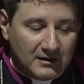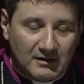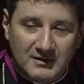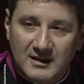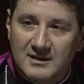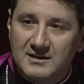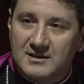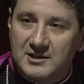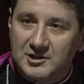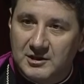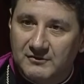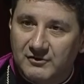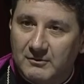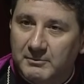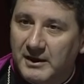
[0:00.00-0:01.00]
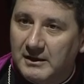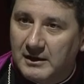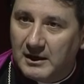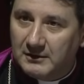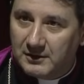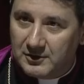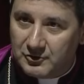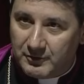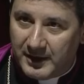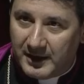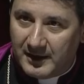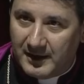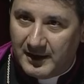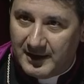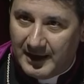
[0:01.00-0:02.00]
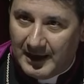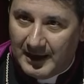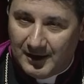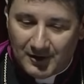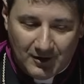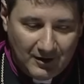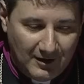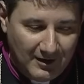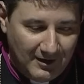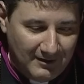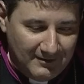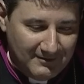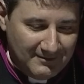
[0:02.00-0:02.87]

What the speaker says: the decision for me not to drink any alcohol.